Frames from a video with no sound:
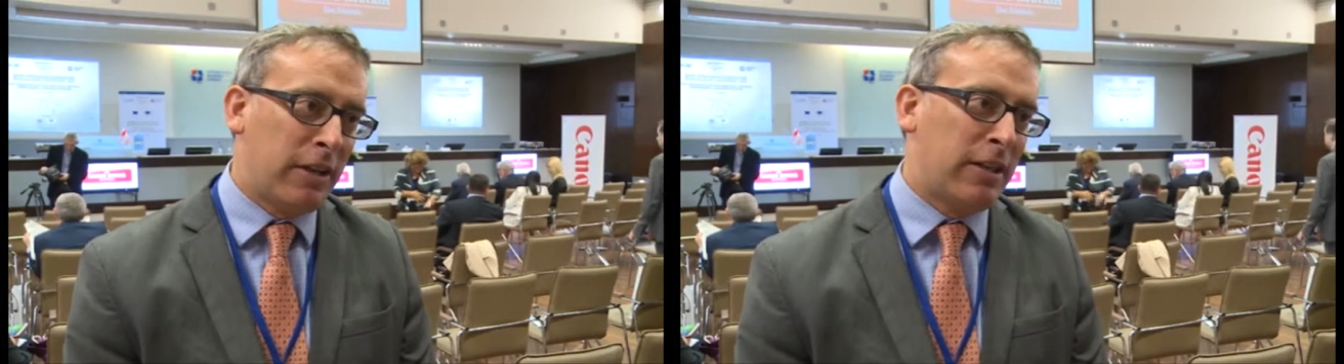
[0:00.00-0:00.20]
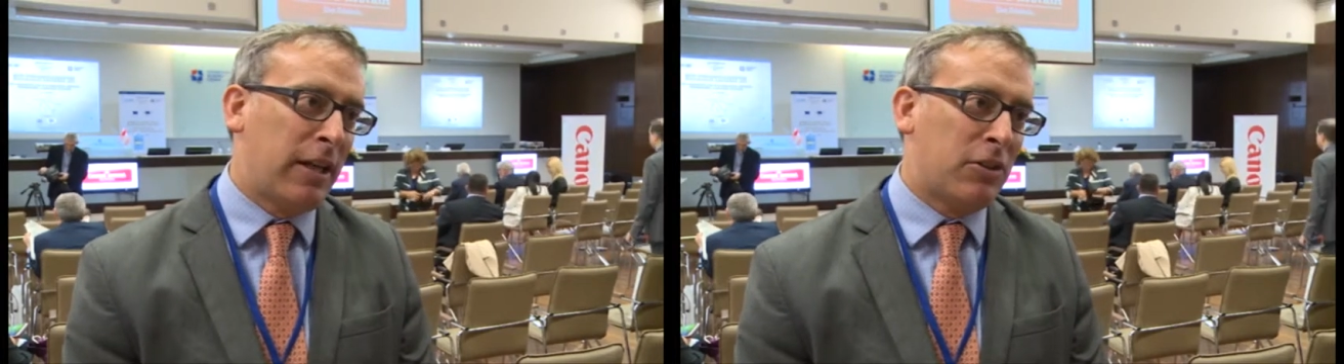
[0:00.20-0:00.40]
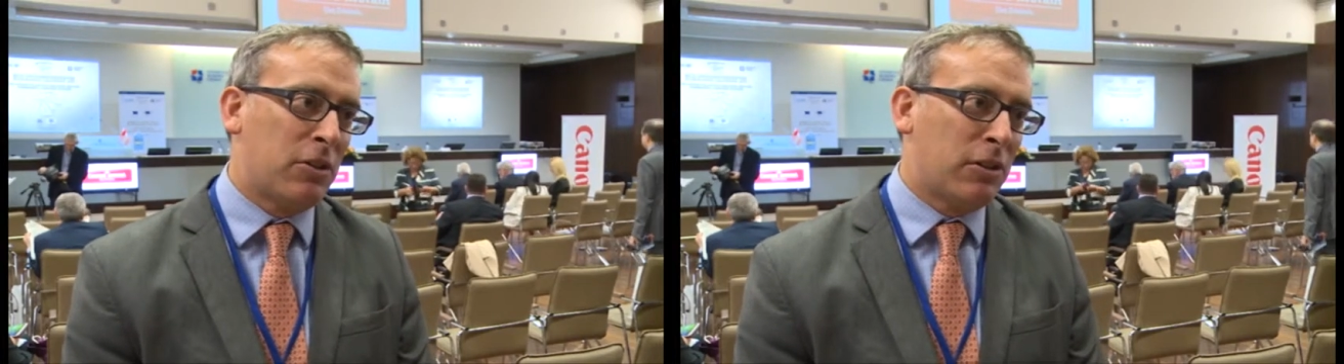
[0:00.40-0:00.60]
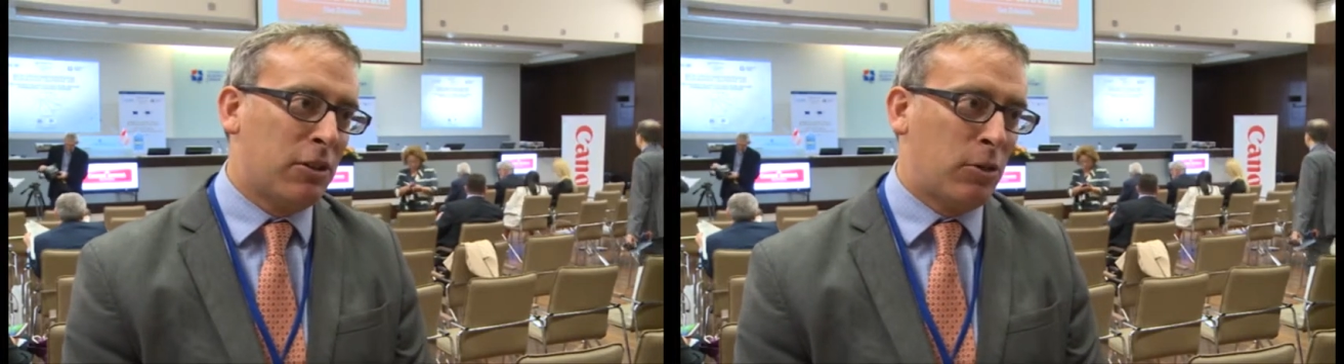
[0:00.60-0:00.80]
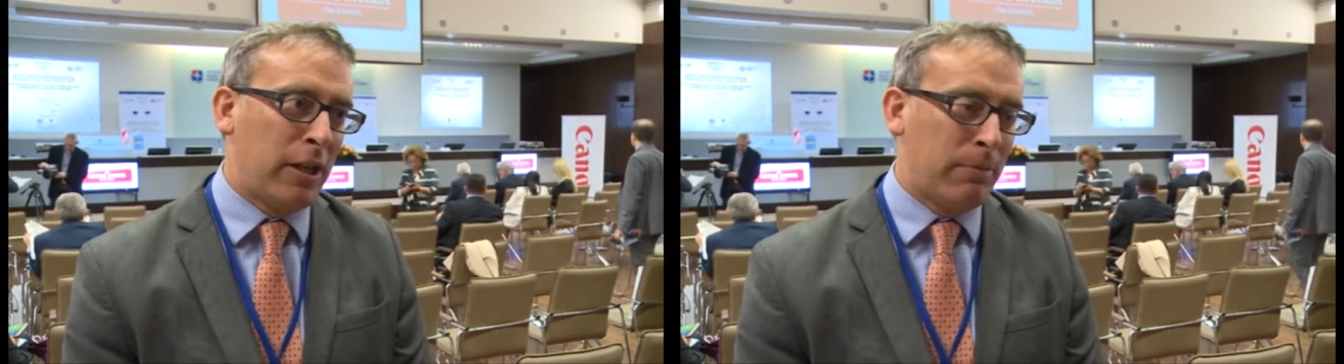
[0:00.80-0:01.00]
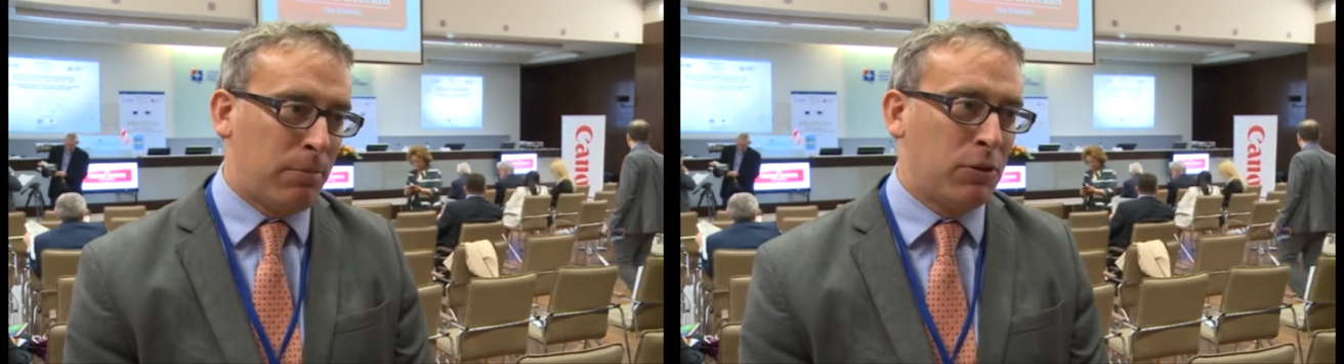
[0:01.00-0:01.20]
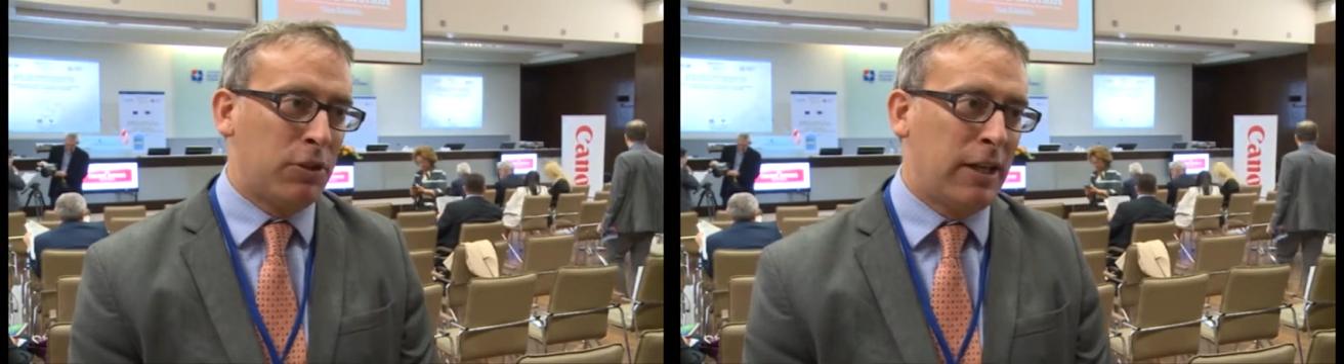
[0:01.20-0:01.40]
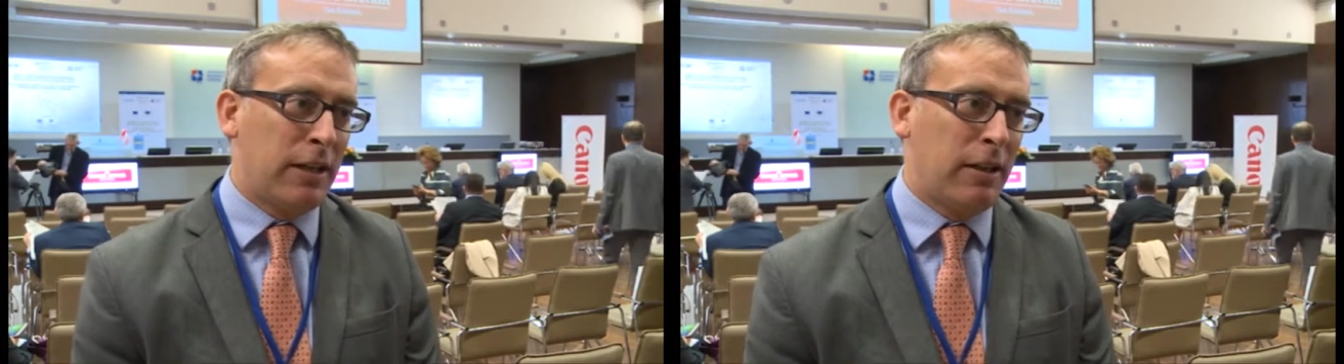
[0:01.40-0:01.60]
intention to try to push
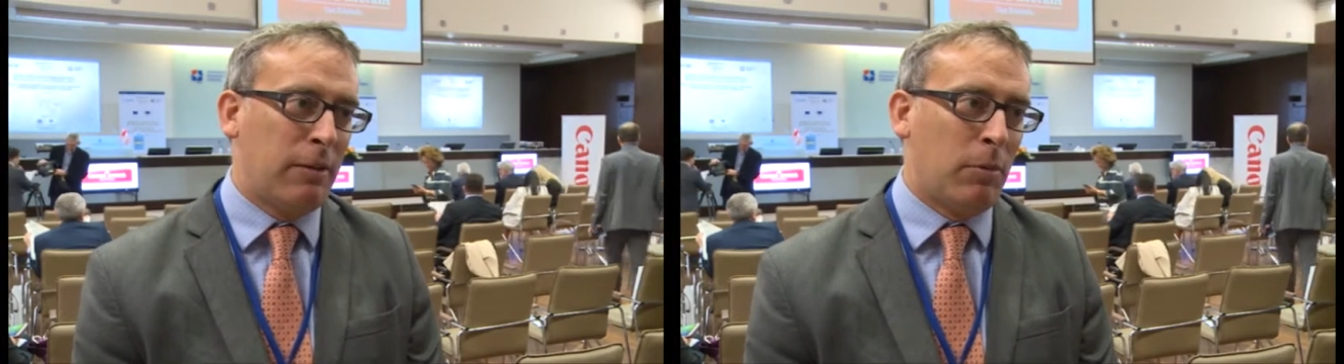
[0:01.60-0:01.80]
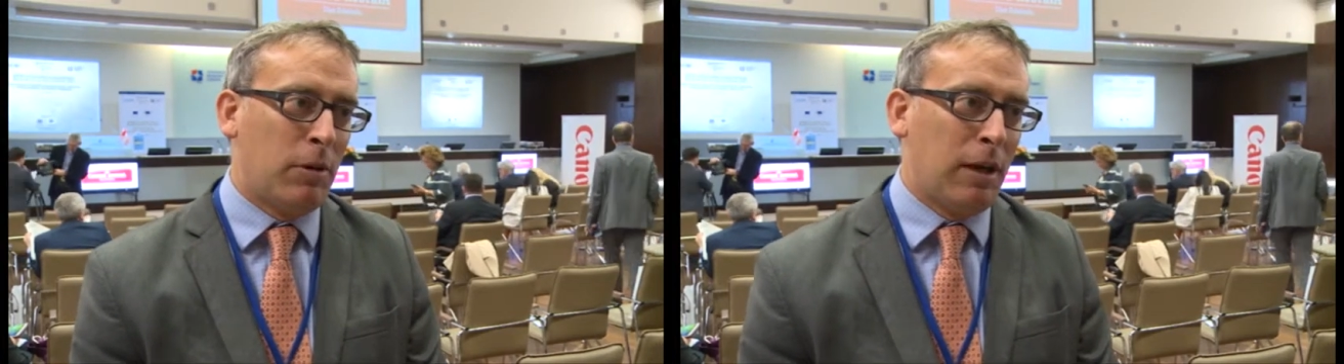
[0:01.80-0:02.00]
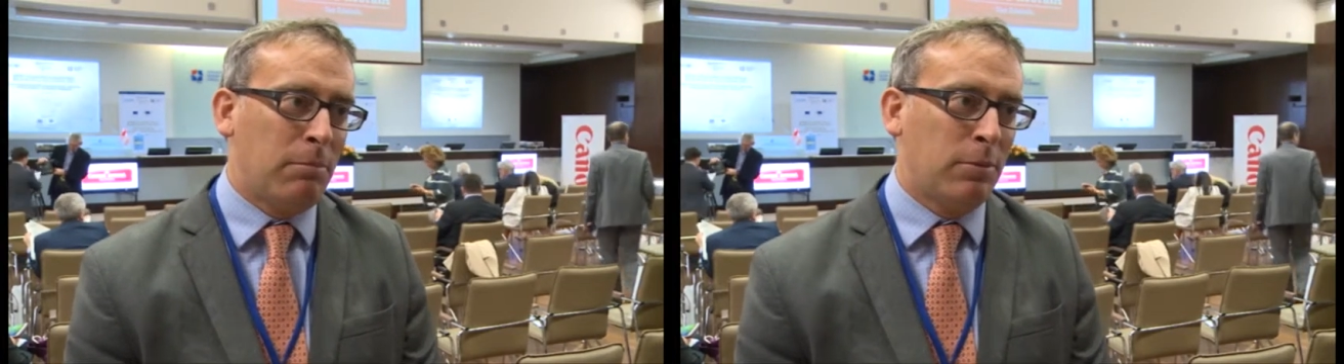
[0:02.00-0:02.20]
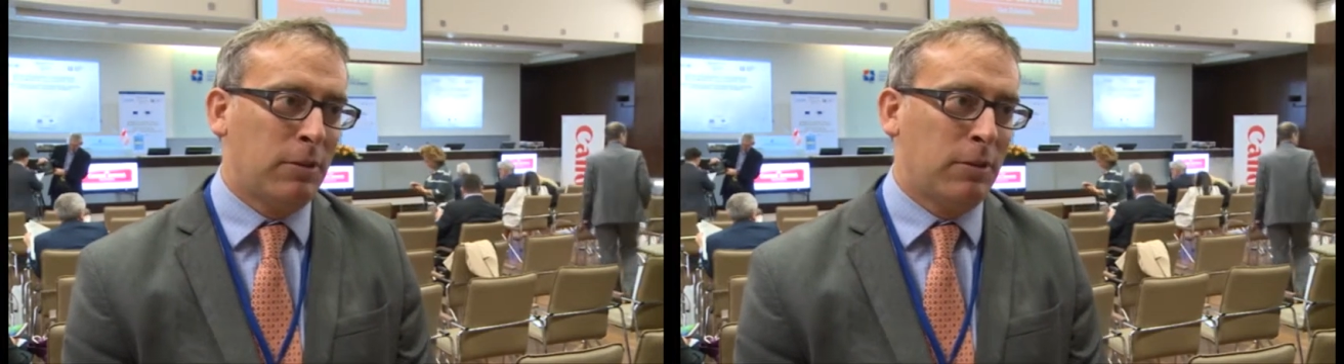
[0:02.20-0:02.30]
that number up,